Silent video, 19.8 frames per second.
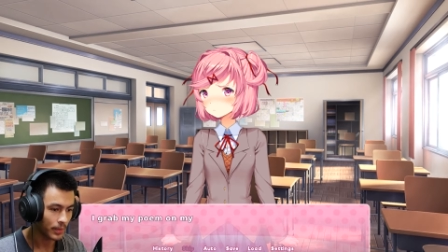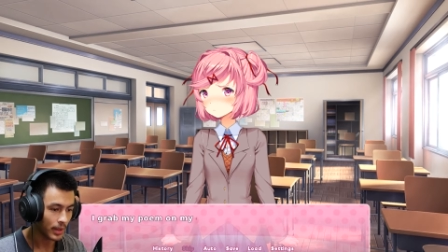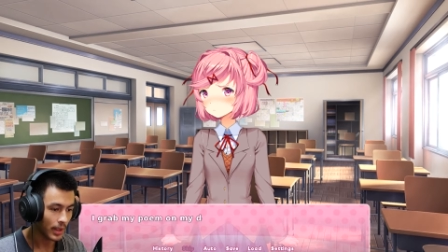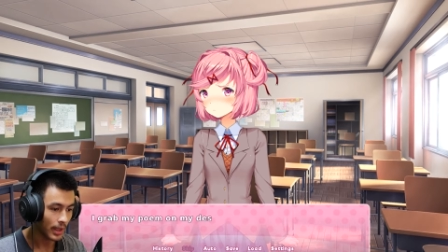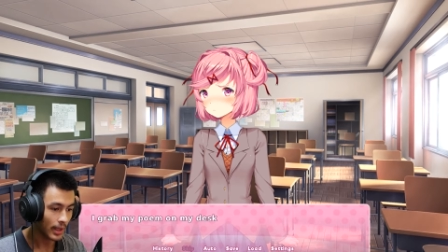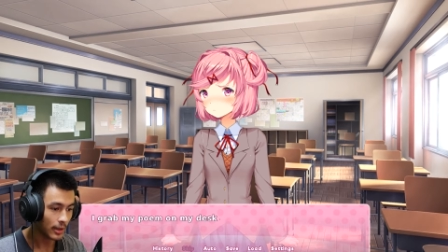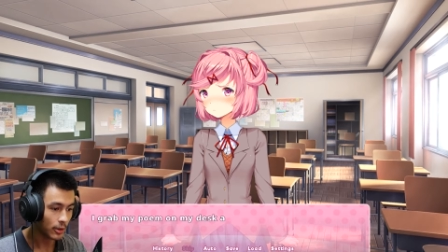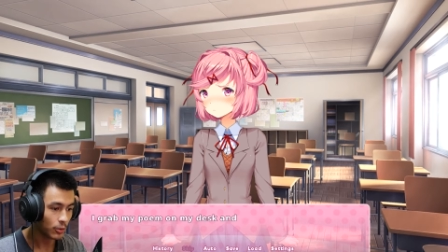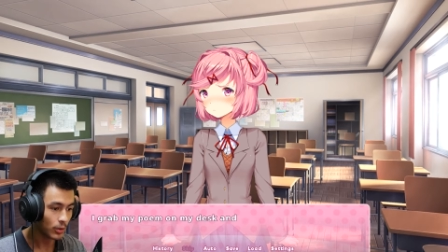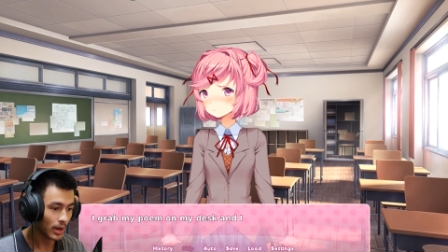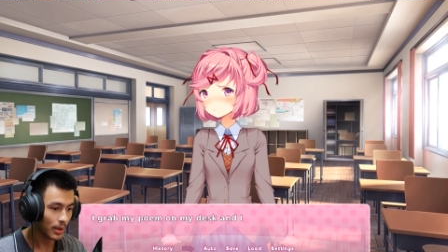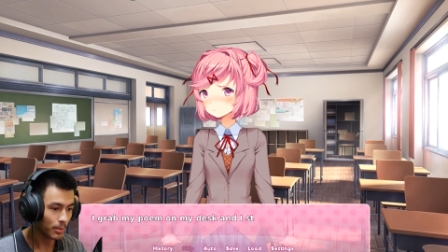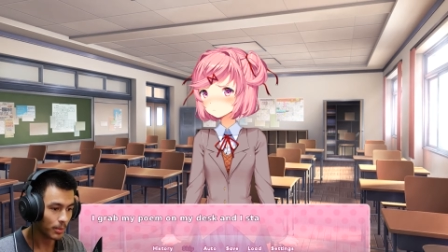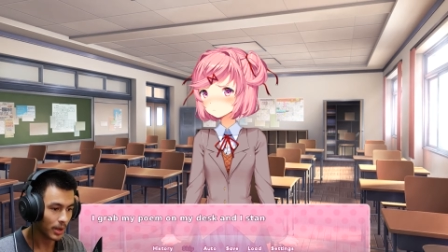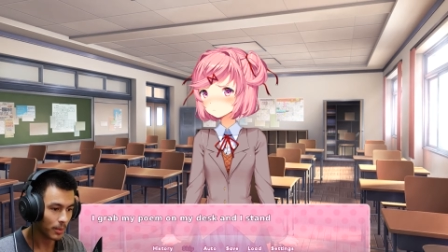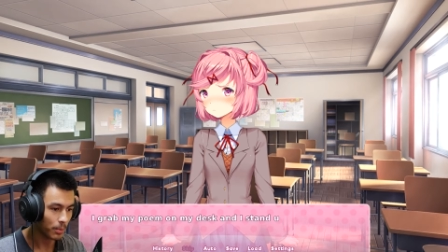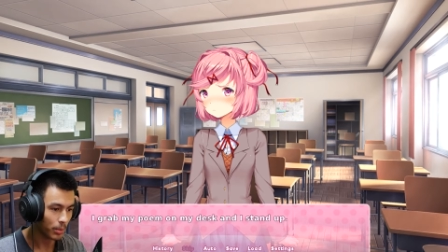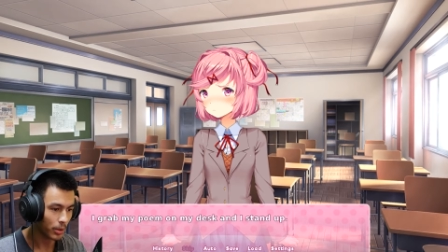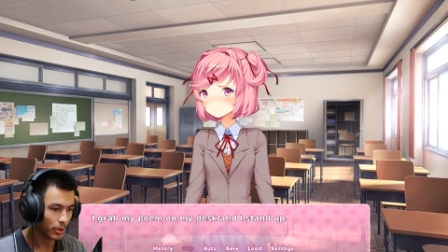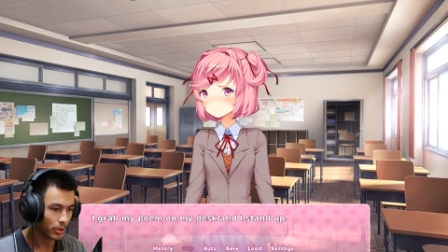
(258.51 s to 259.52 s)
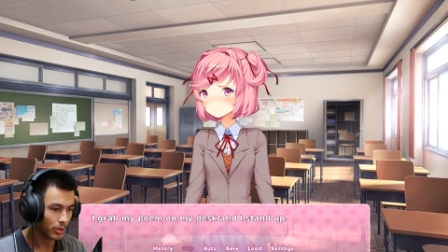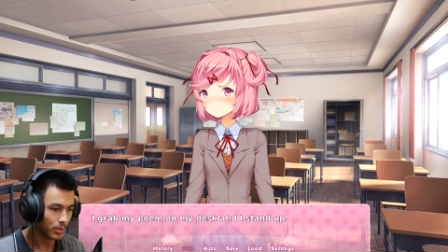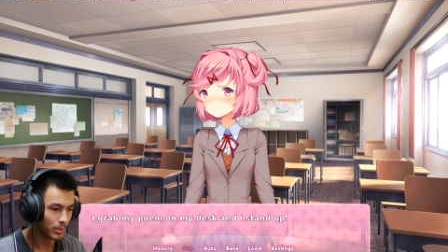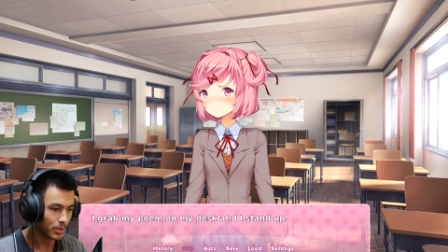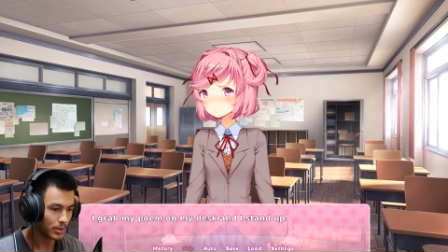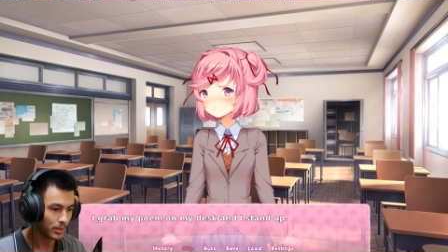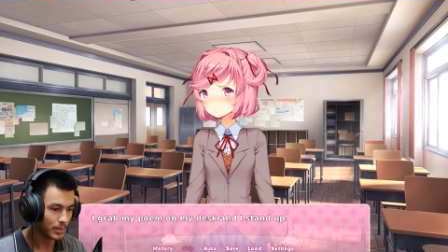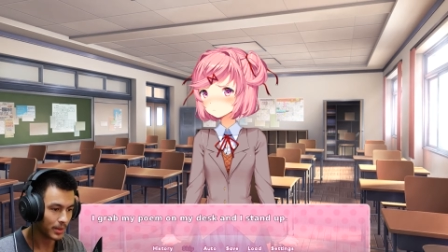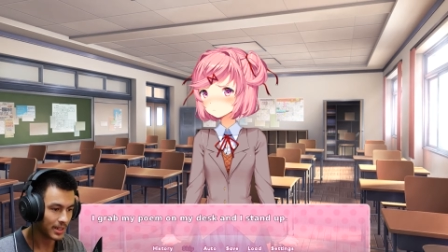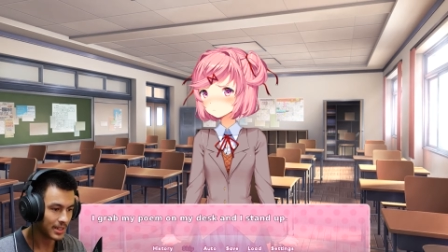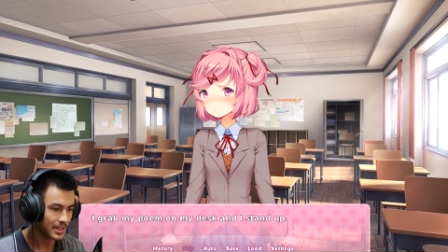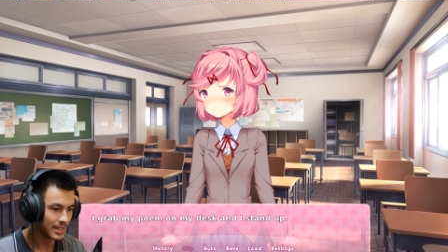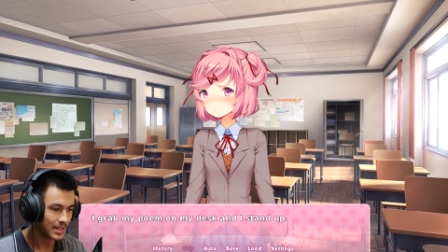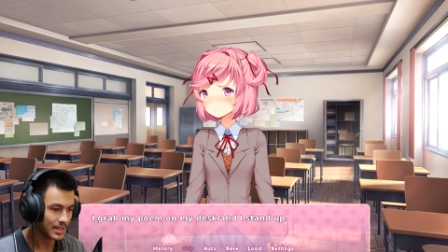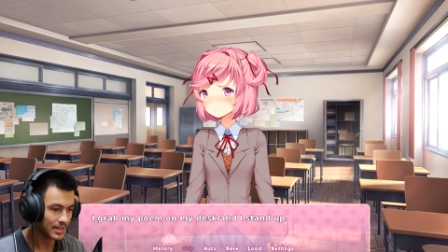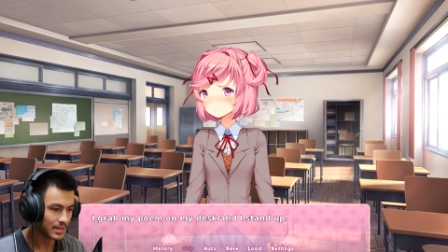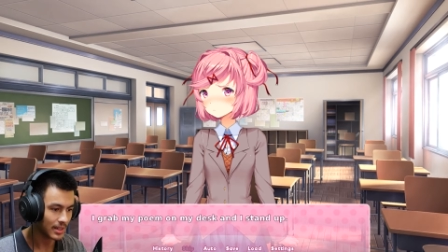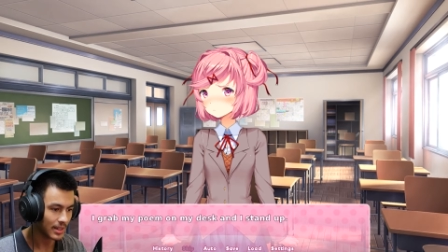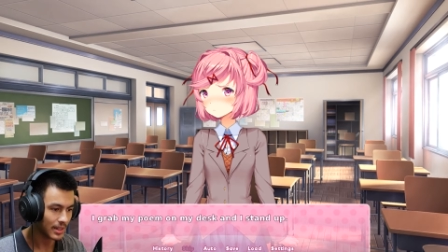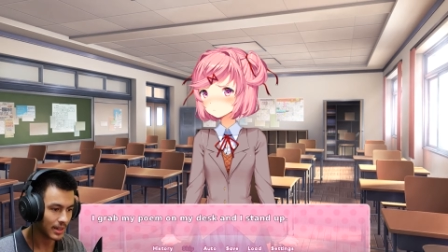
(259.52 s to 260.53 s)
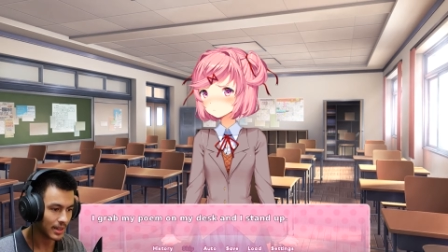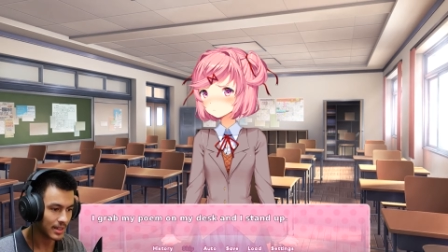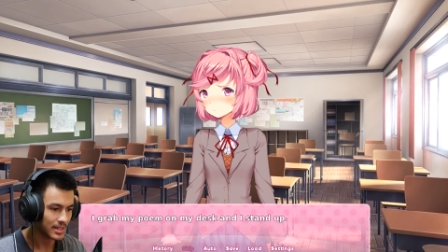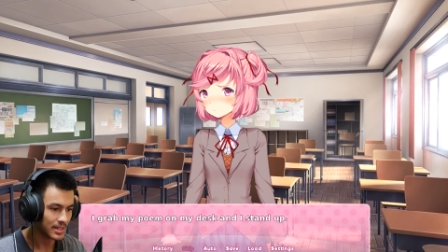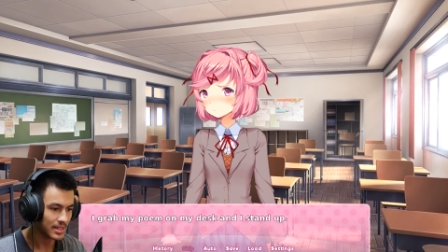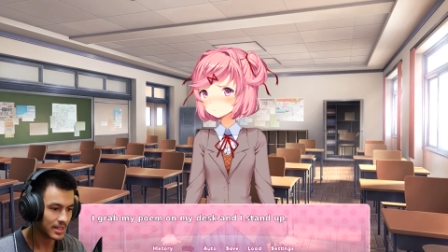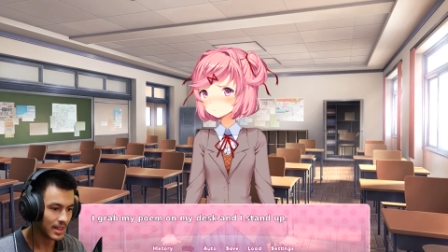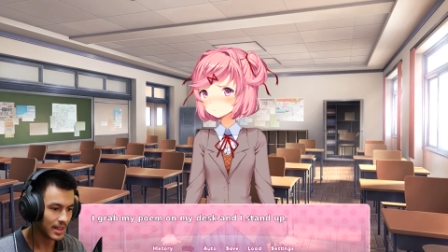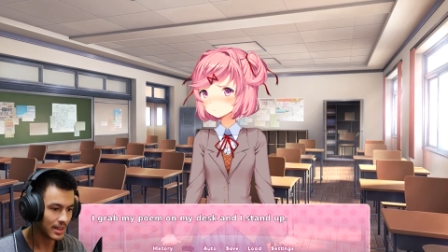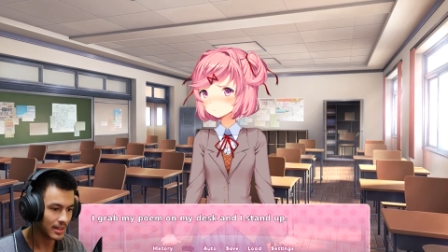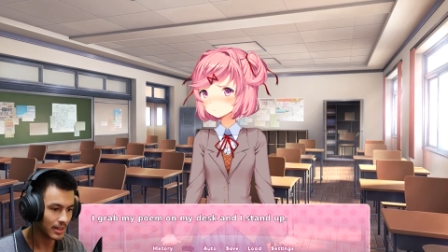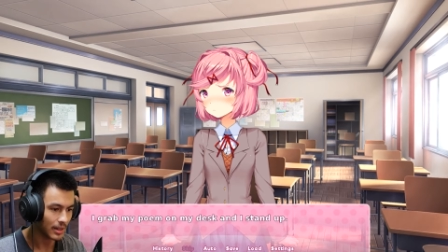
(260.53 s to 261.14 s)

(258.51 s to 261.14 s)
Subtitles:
I grab my poem on my desk and I stand